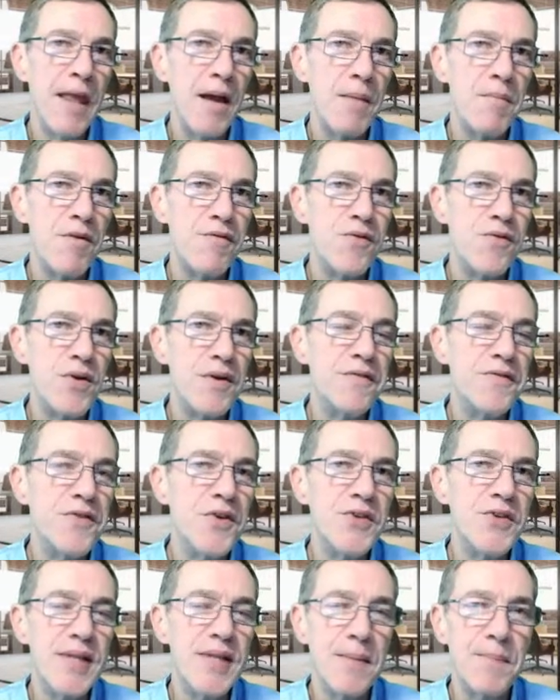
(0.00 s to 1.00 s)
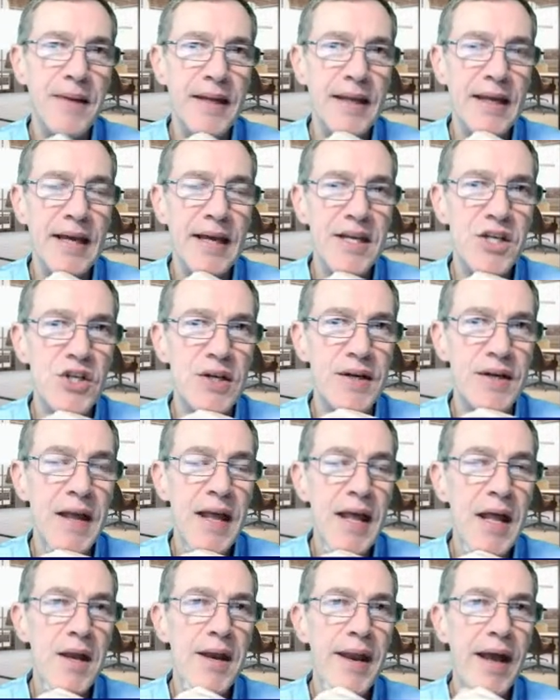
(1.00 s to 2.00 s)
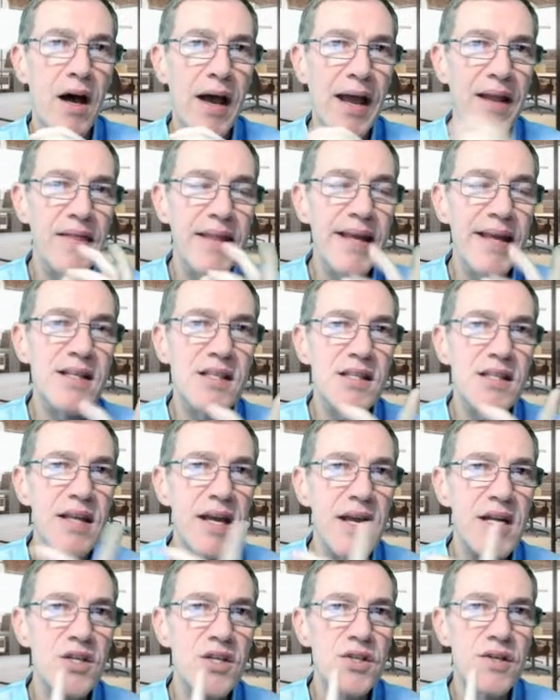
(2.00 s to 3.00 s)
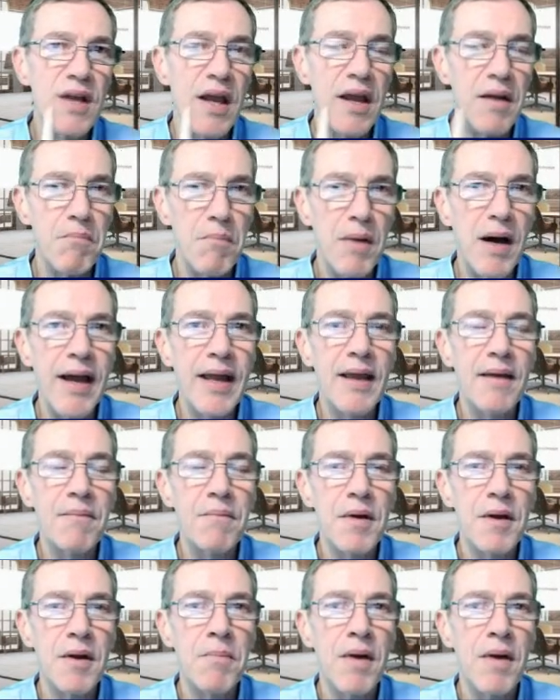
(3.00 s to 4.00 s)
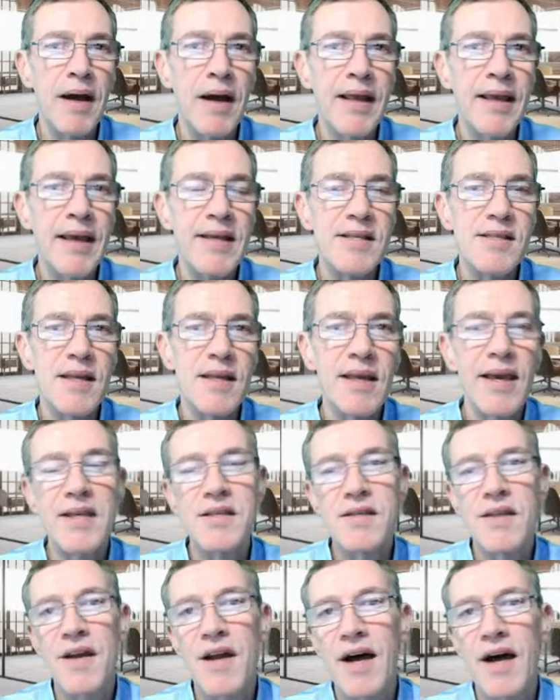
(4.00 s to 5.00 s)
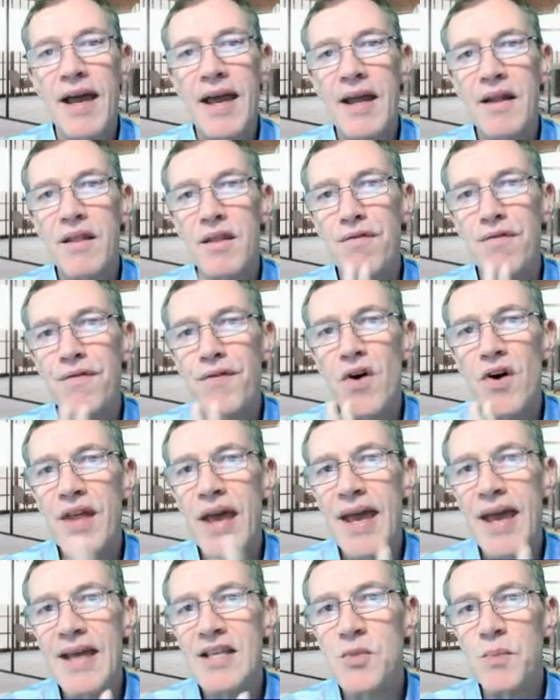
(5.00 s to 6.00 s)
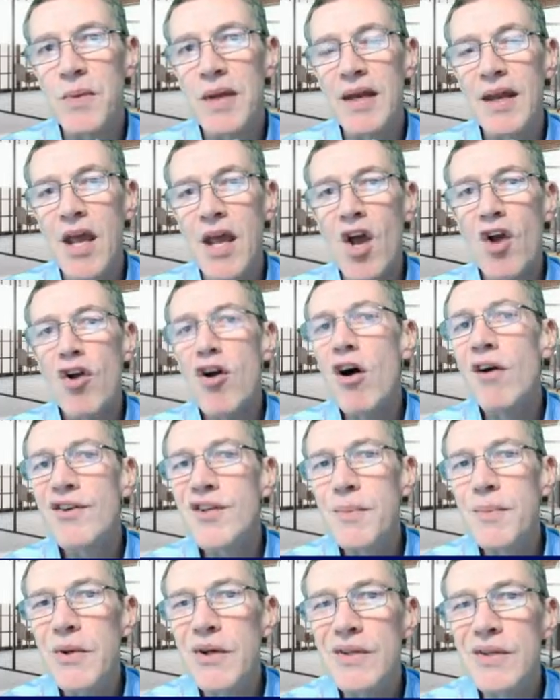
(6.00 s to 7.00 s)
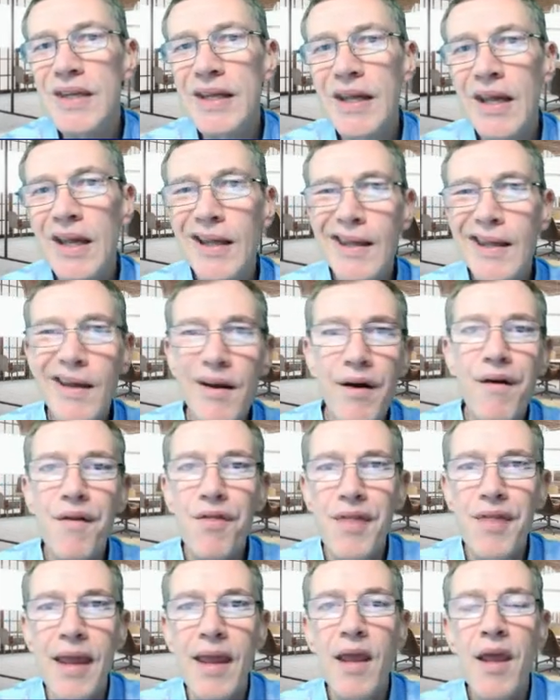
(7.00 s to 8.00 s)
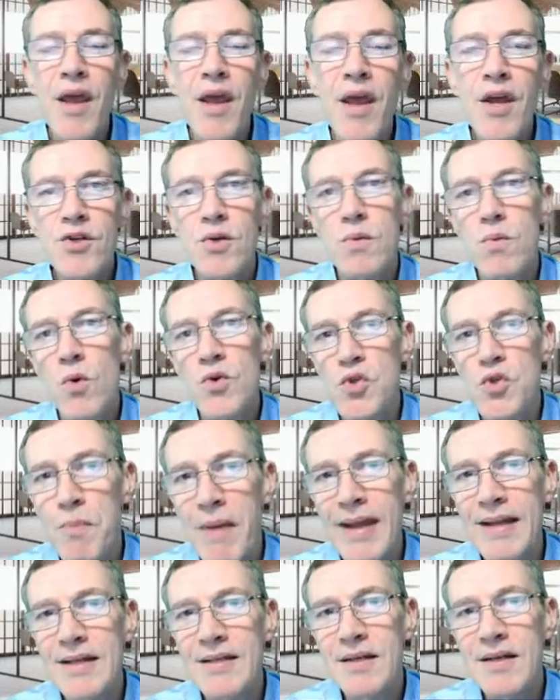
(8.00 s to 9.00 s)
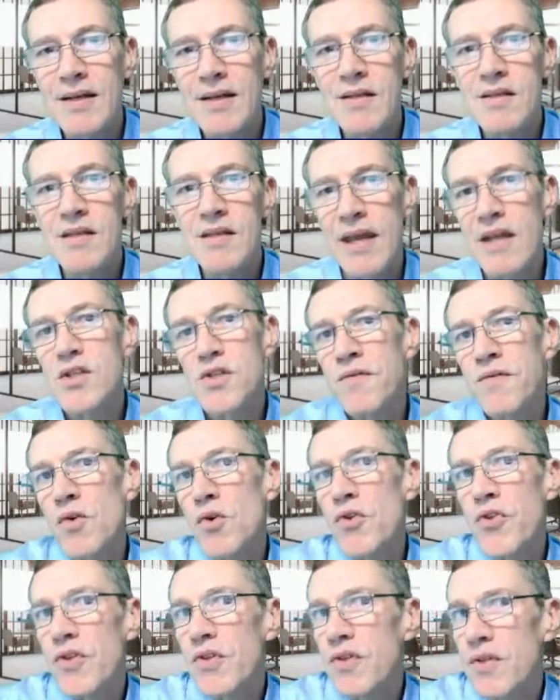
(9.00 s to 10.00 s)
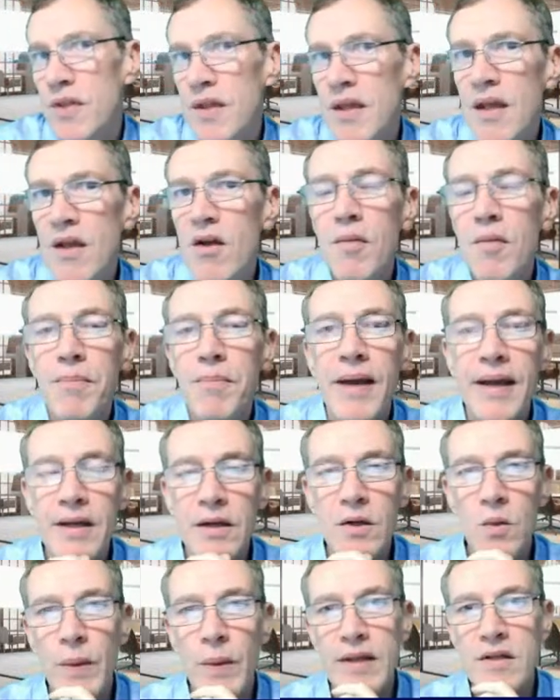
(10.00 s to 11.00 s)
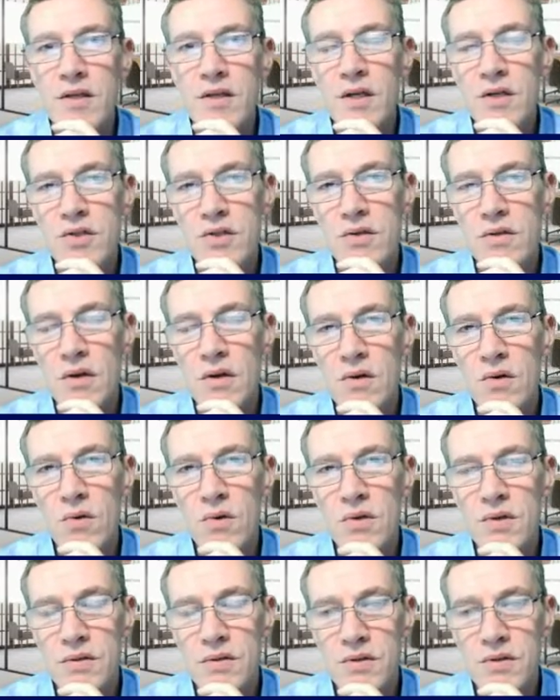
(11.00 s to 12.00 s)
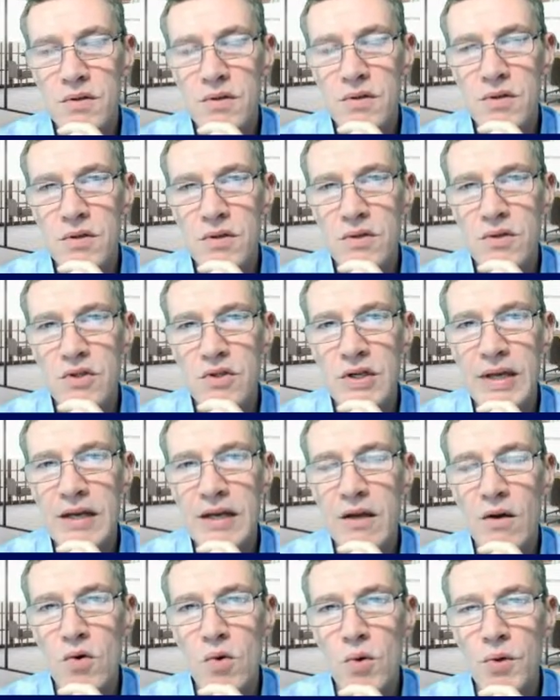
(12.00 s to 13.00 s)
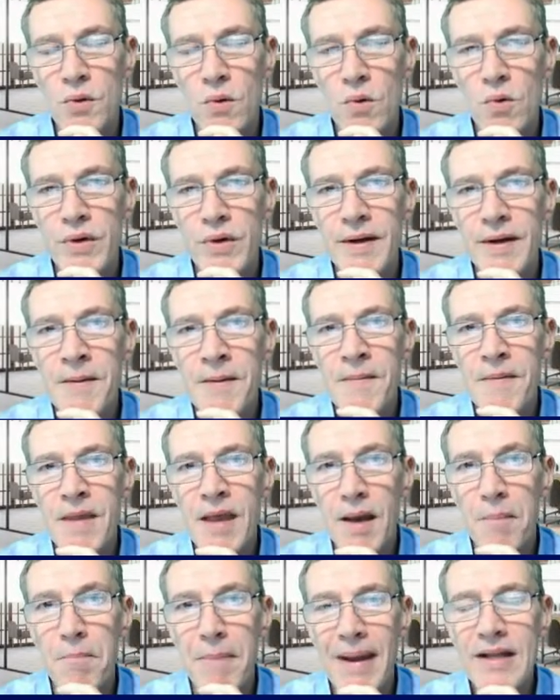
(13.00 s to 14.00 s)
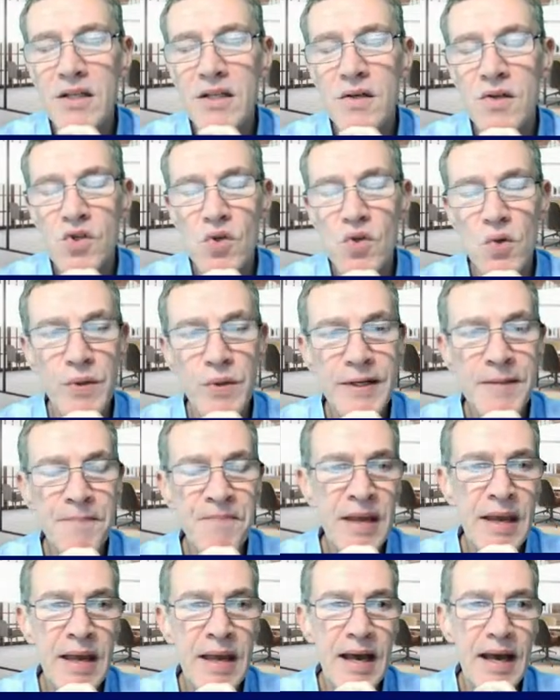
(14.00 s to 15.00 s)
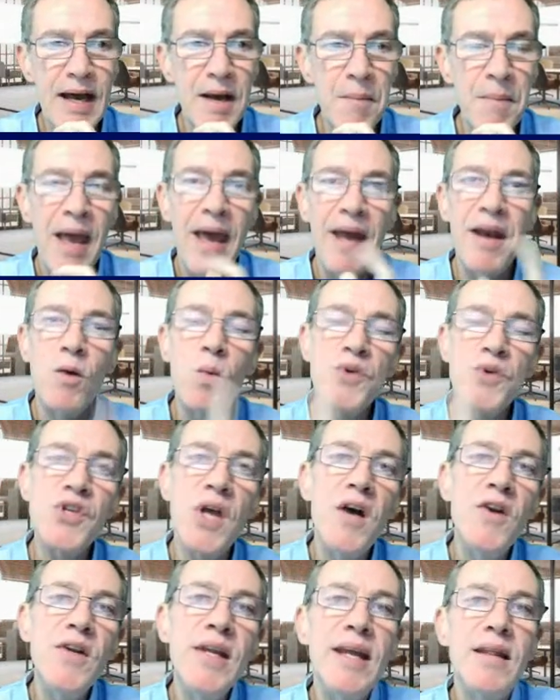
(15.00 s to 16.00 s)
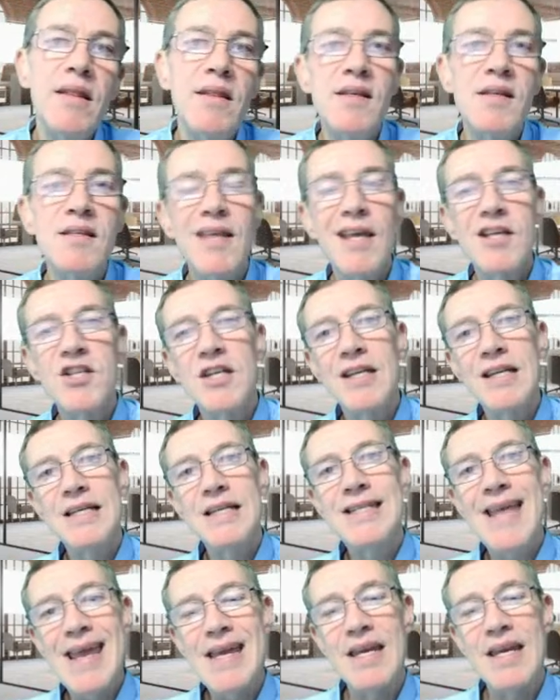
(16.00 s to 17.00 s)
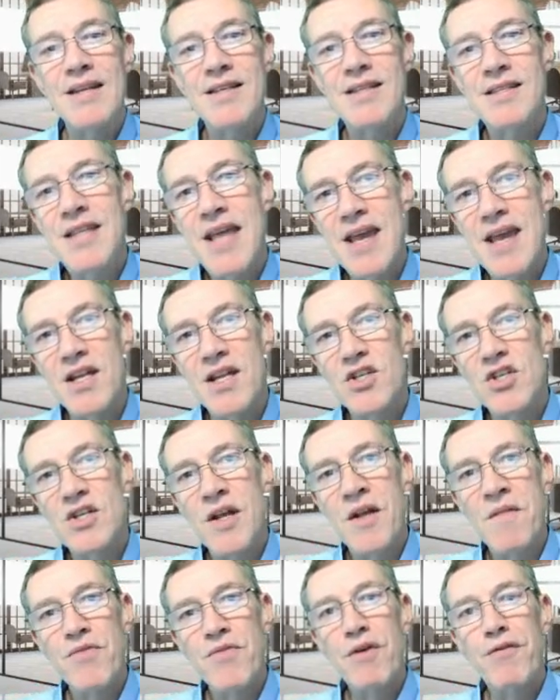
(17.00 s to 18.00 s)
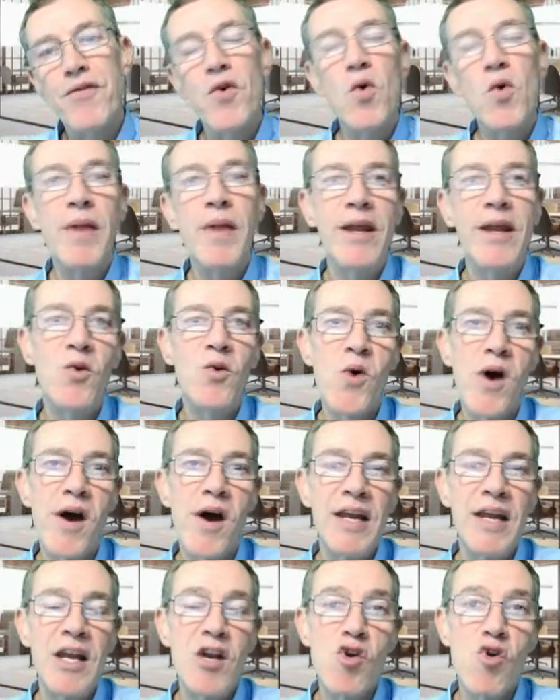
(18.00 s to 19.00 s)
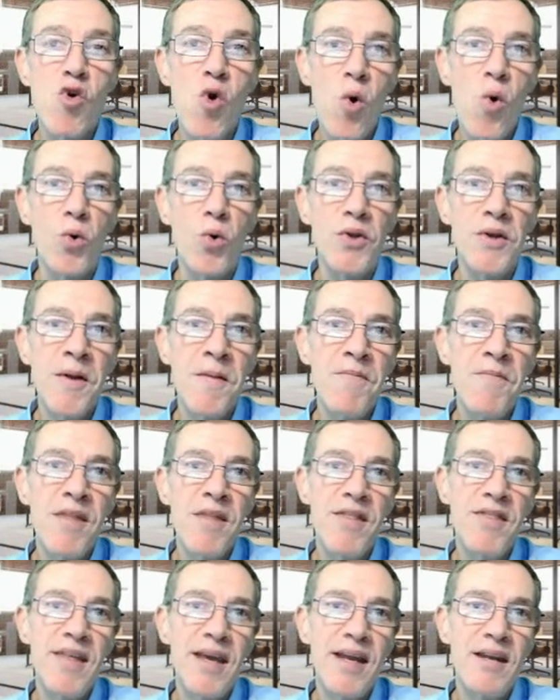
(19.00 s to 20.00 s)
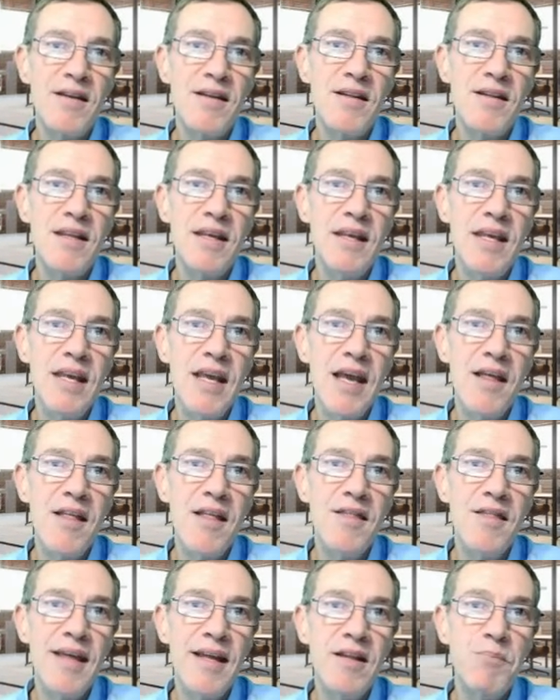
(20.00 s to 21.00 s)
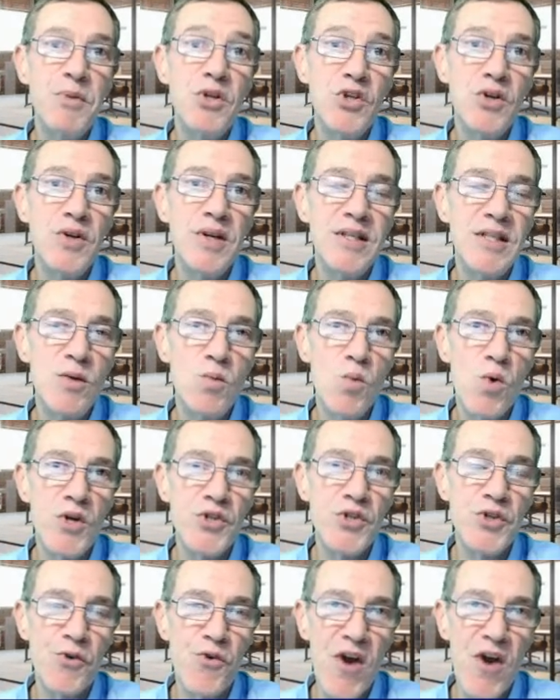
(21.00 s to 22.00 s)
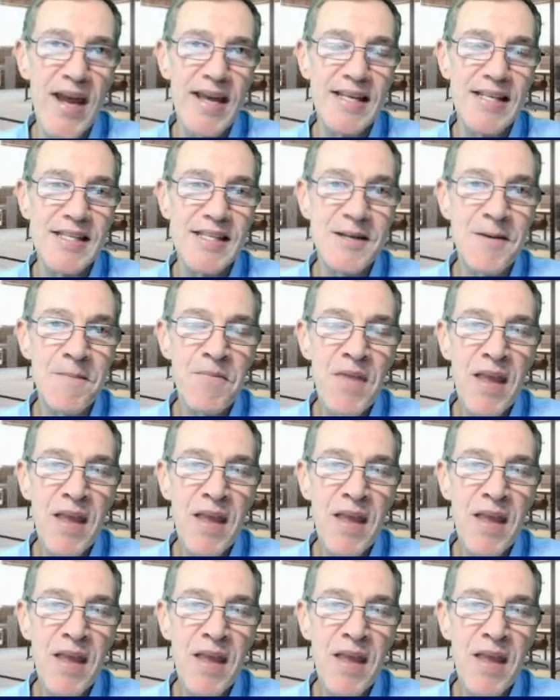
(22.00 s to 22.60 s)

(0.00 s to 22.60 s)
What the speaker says: for a first application. Now, at that stage, in my case, the case that I had, the father has been contributing here and there towards maintenance. Henceforth, the complainant went to the court to get a court order, a maintenance order. And it was only at the Section 10 stage, the formal inquiry in court, that paternity was raised.